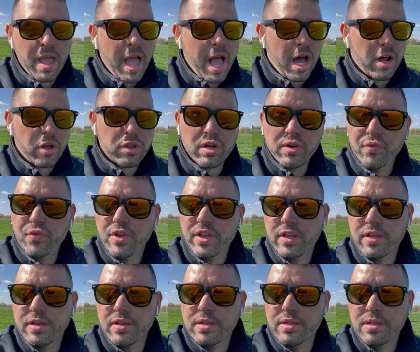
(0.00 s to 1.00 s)
Another thing
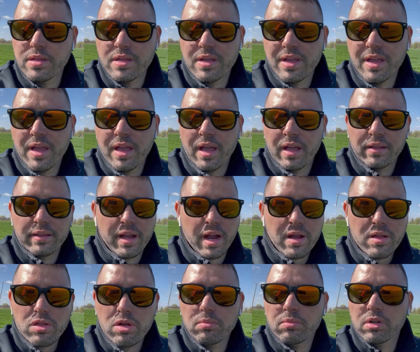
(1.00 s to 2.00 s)
is, there
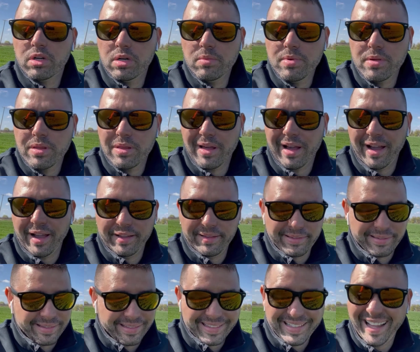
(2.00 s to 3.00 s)
are some
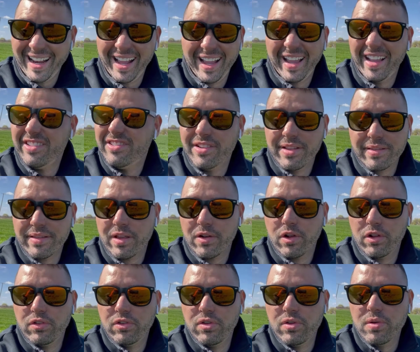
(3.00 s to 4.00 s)
herbicides that I just
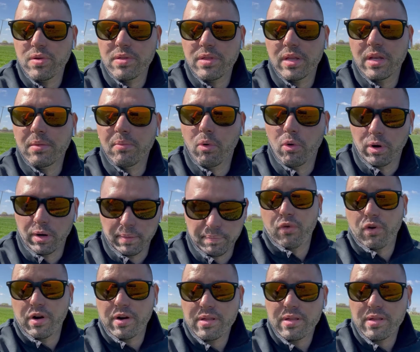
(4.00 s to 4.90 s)
cannot use anymore. For